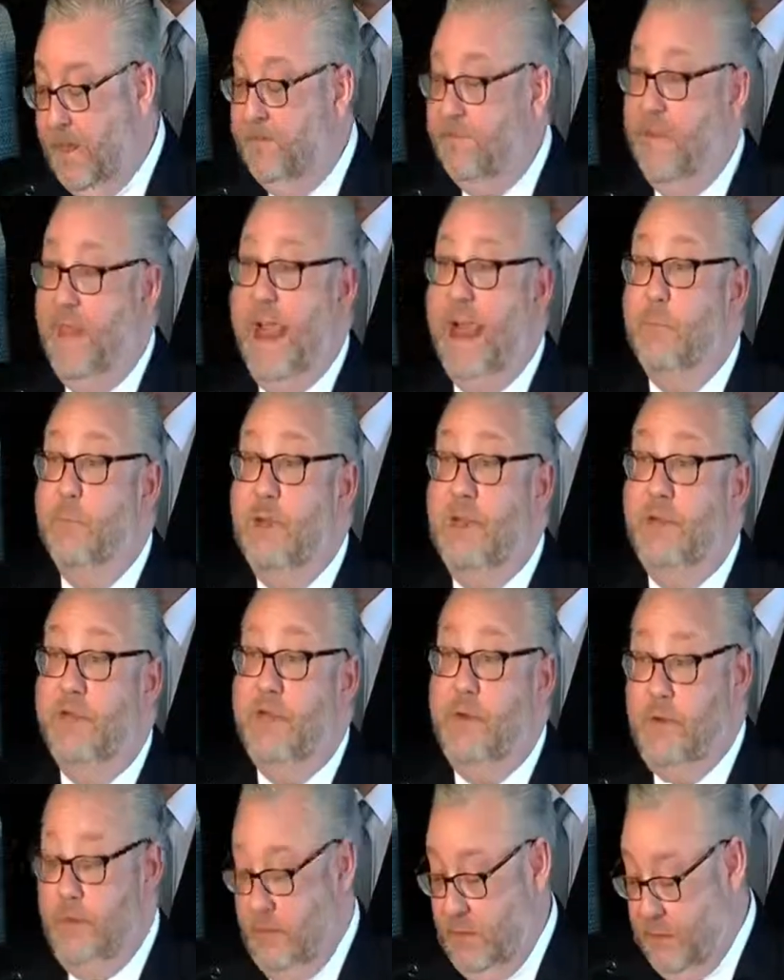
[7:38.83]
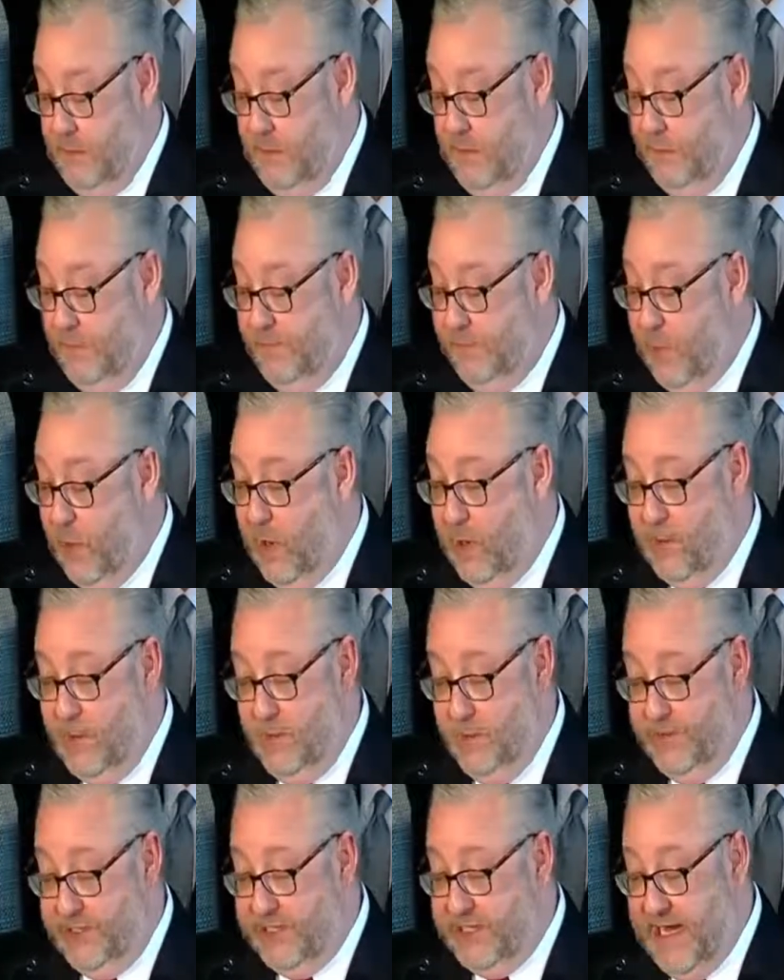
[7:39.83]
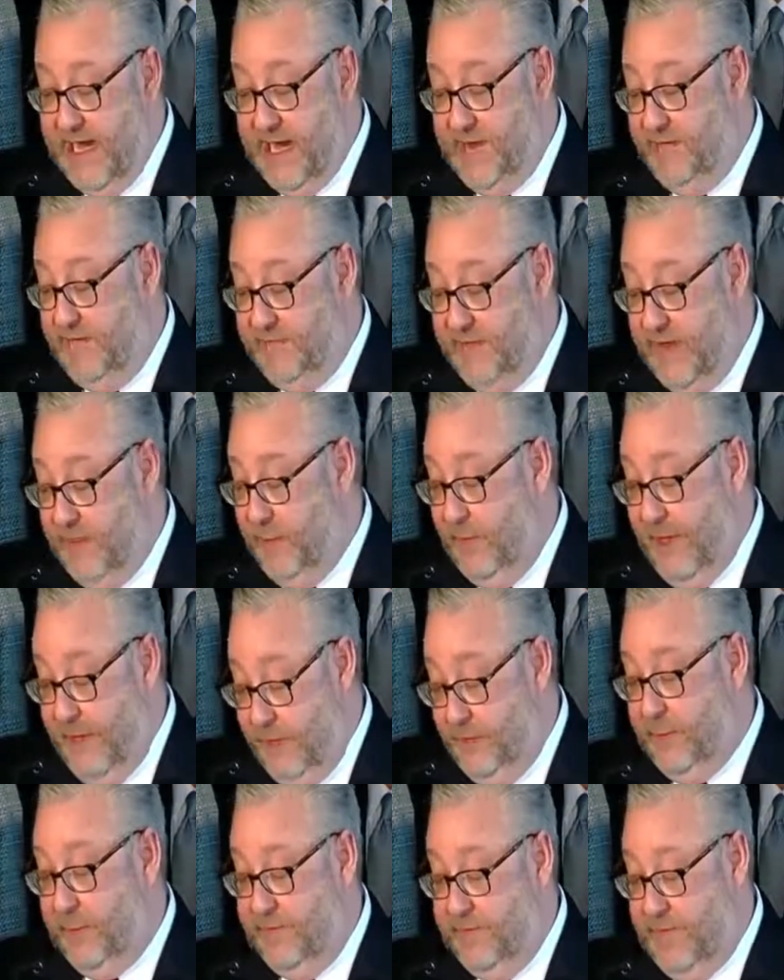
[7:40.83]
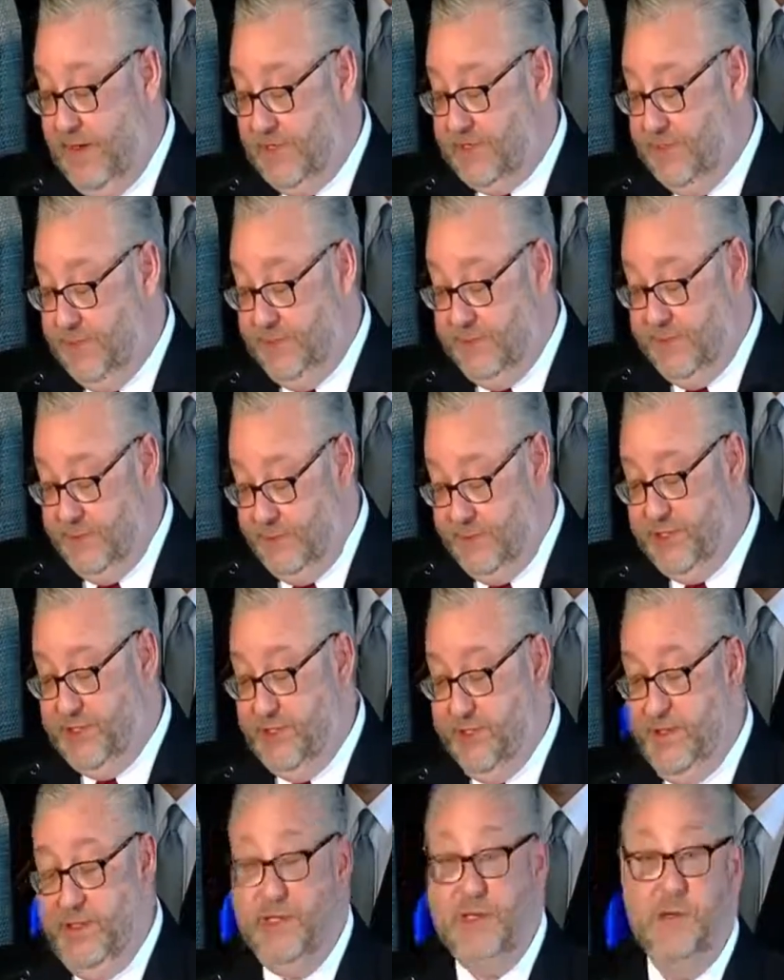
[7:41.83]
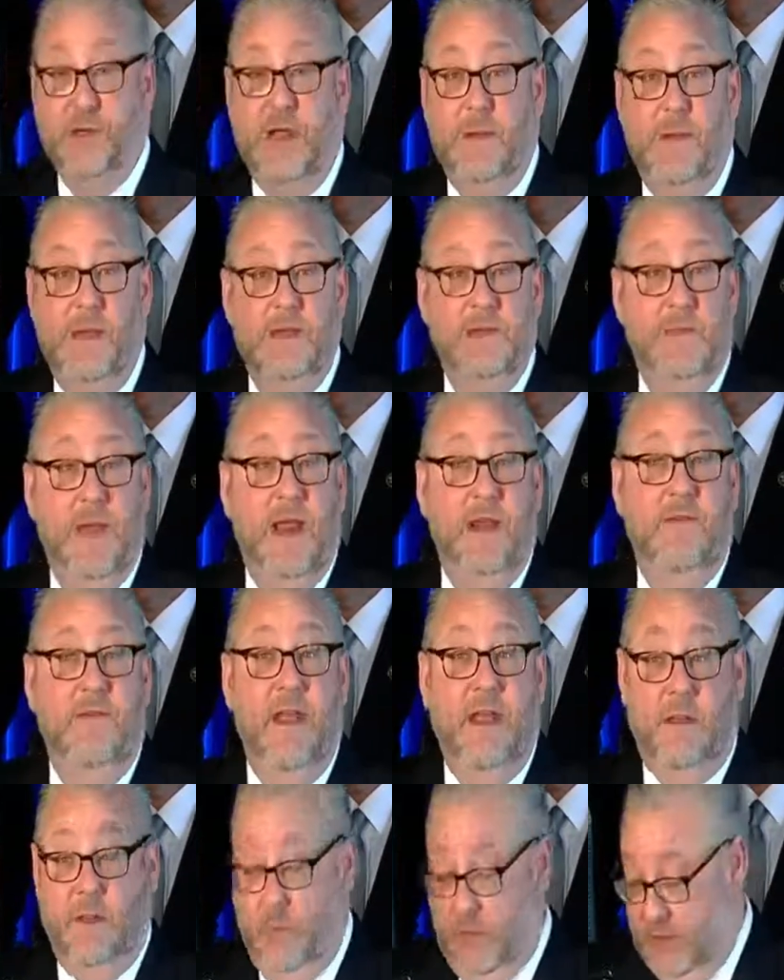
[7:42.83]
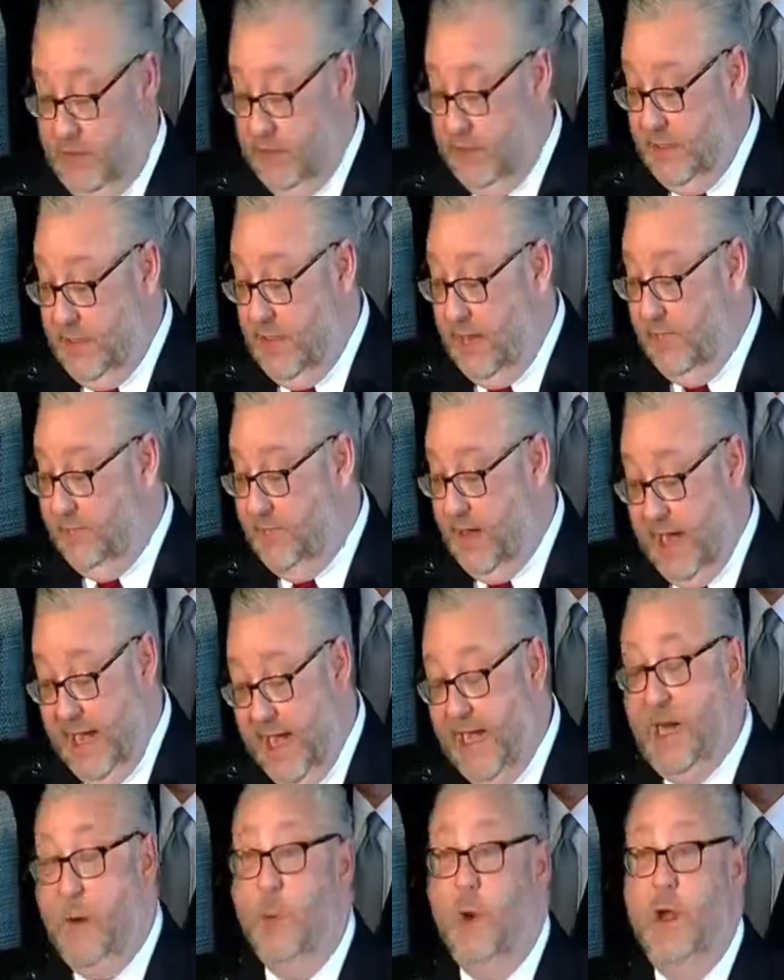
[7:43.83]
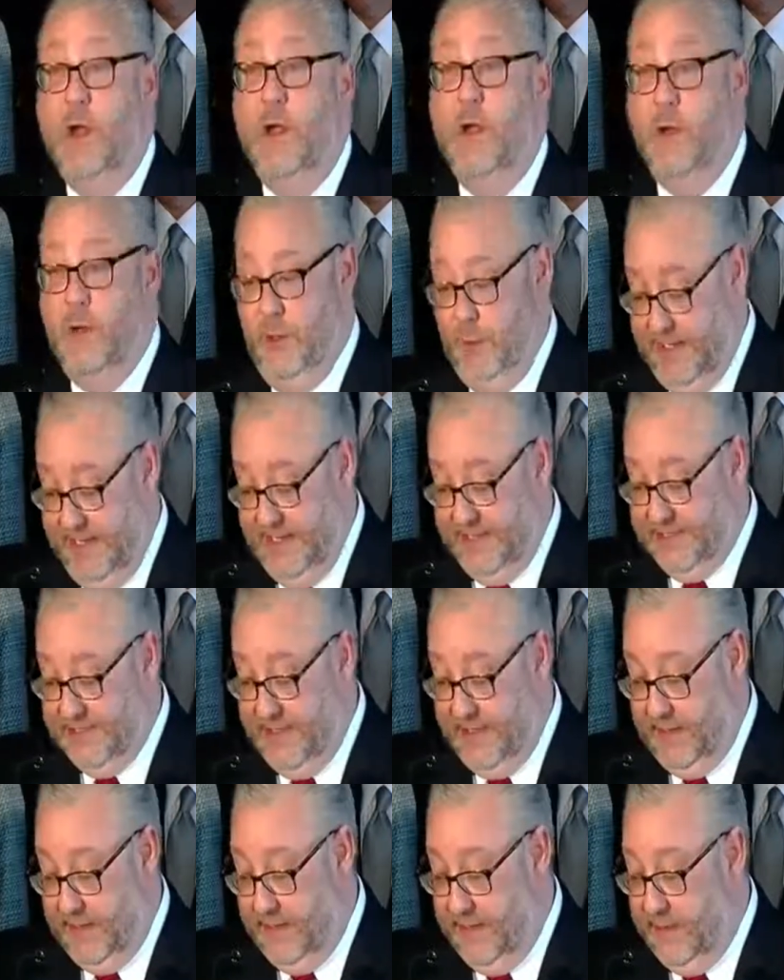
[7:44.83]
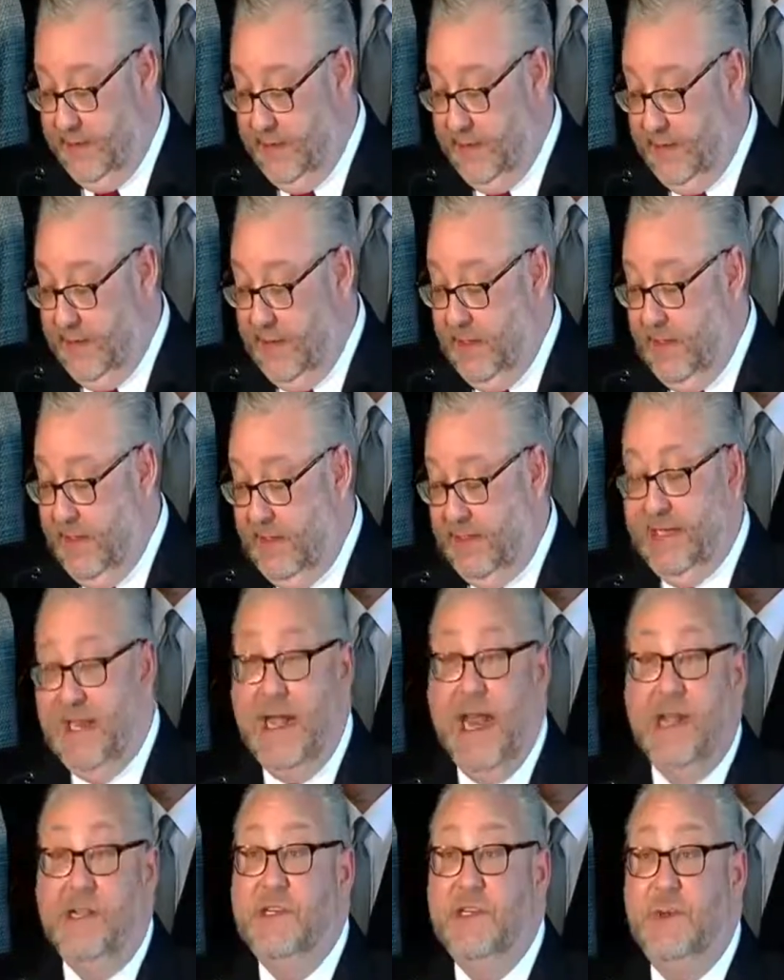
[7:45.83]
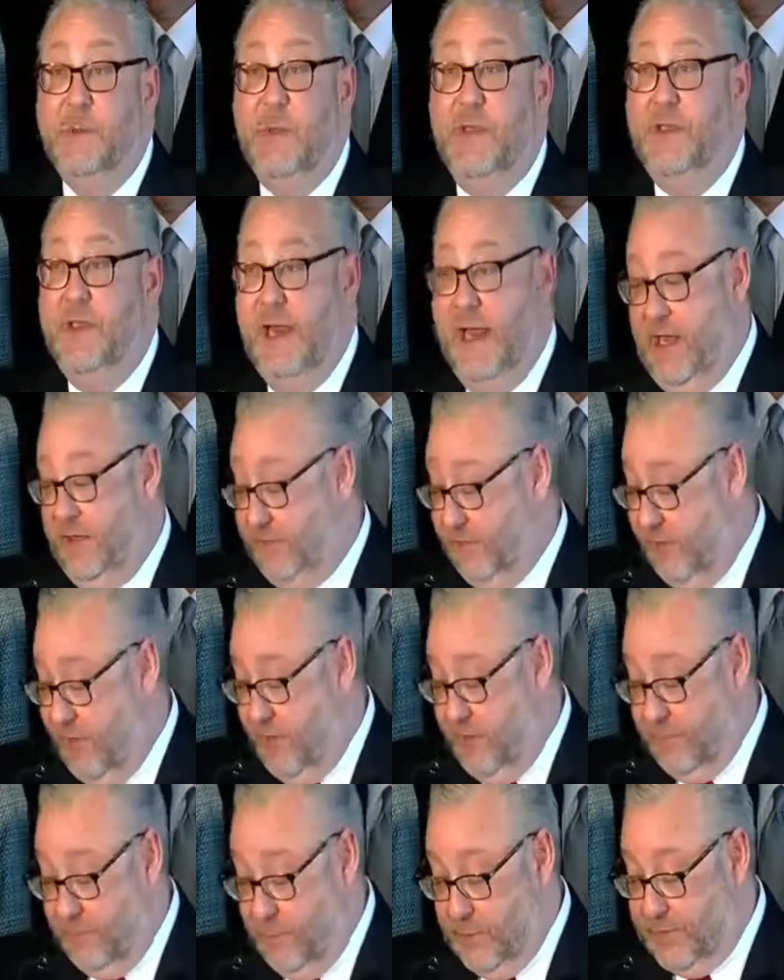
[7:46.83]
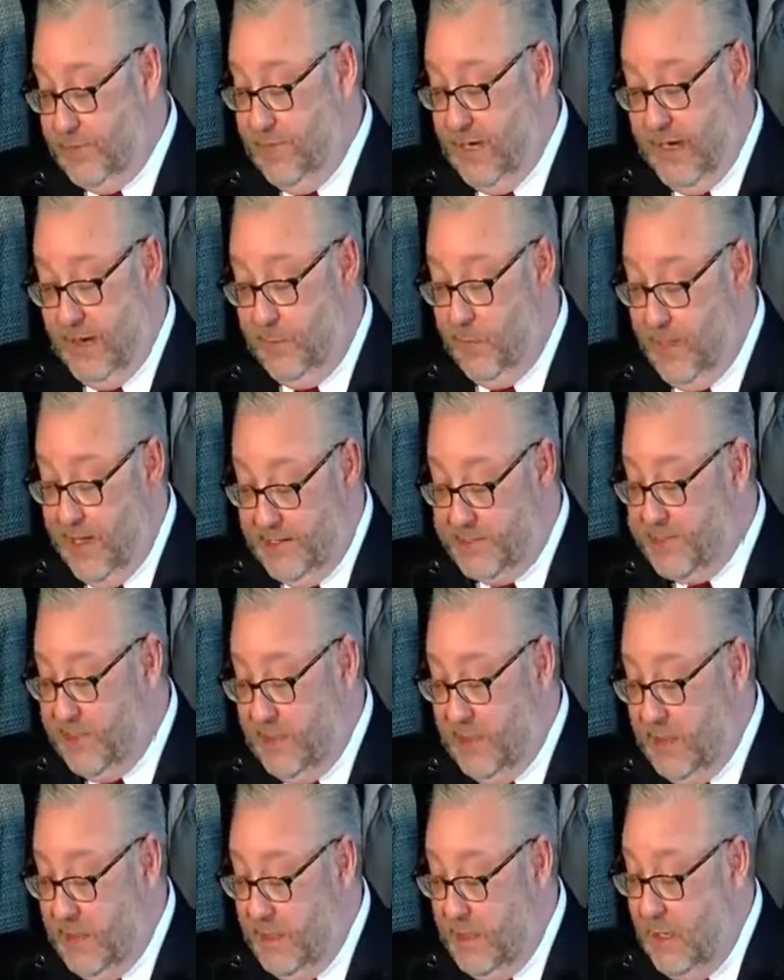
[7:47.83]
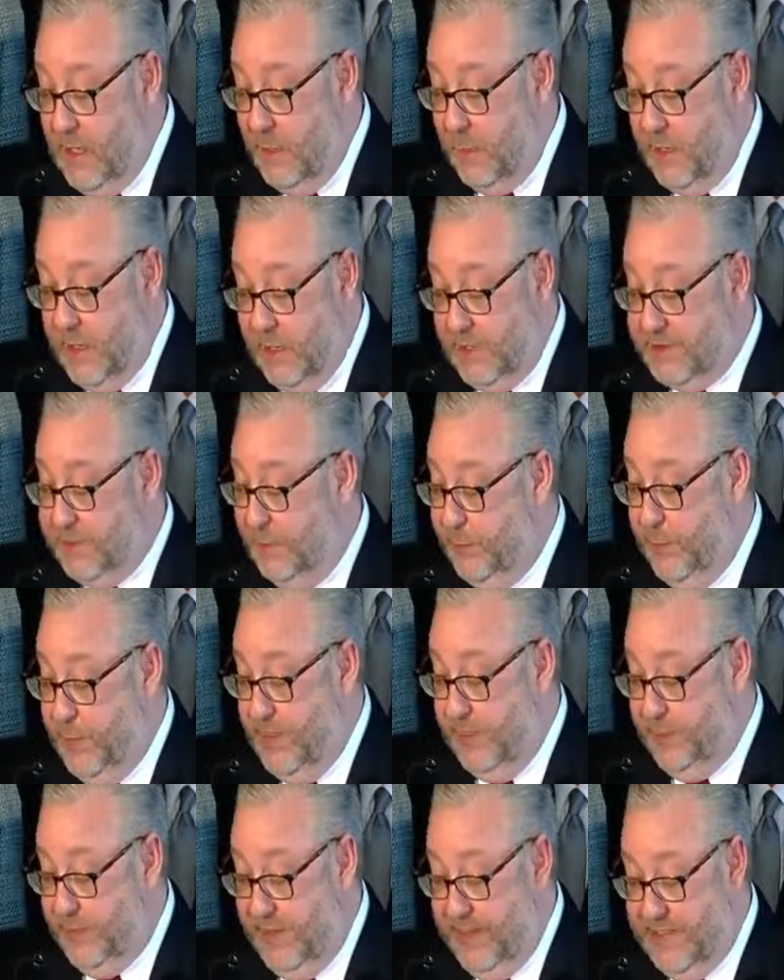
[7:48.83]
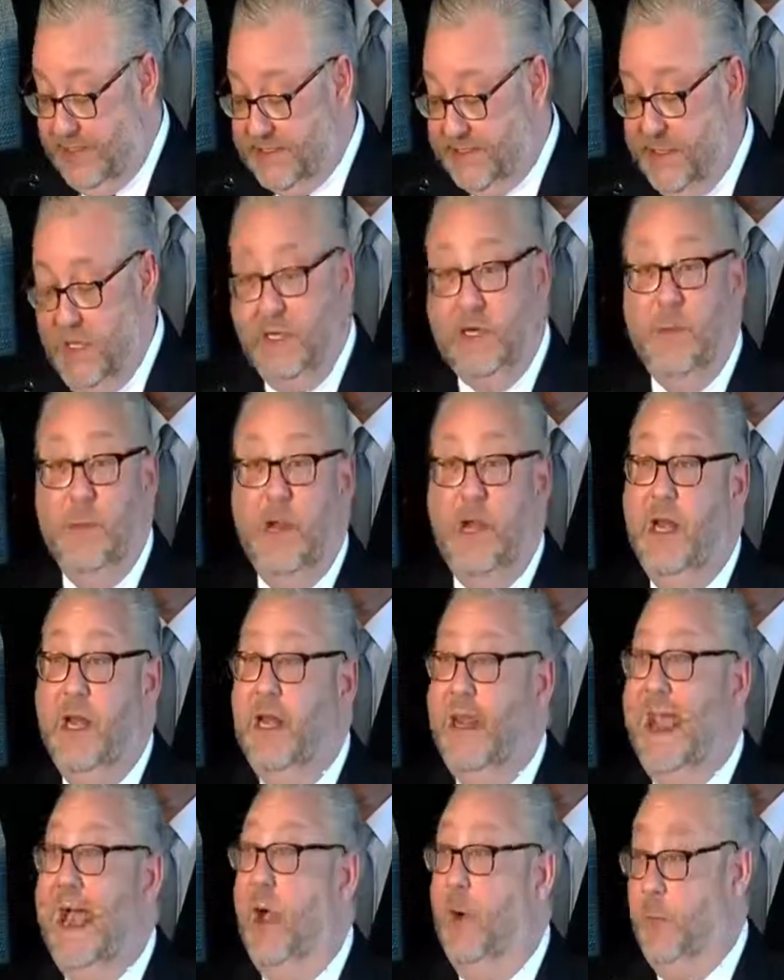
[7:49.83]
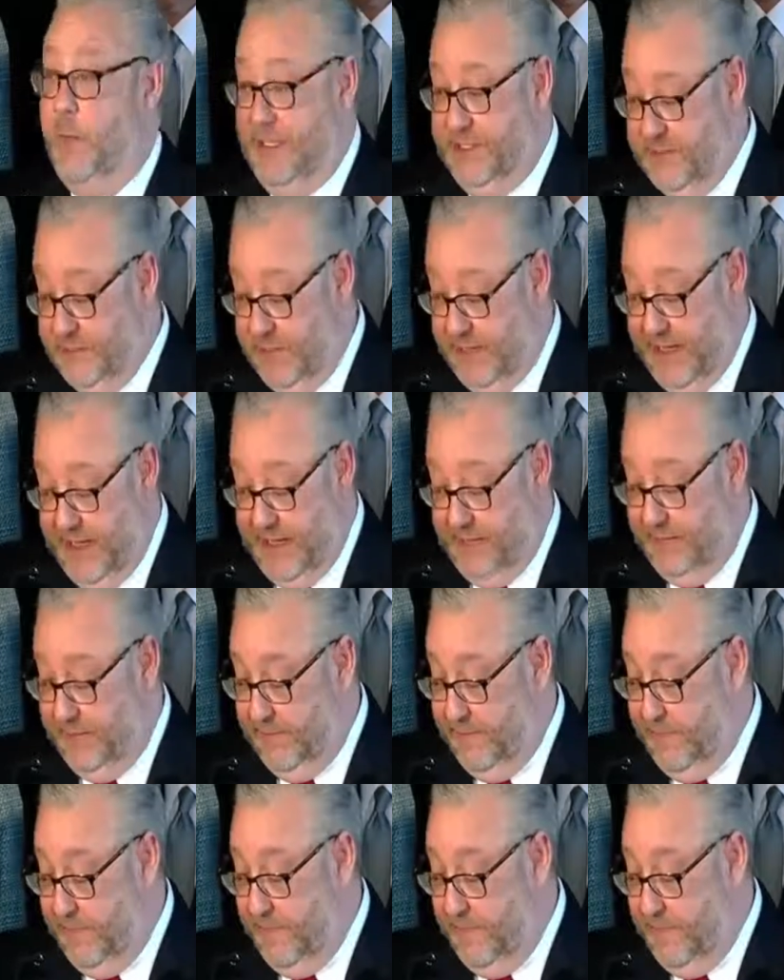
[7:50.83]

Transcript: For that reason, we've partnered with state and federal health professionals to ensure that treatment is made available for anyone who needs it. In connection with today's law enforcement operation, we also put in place a community outreach plan.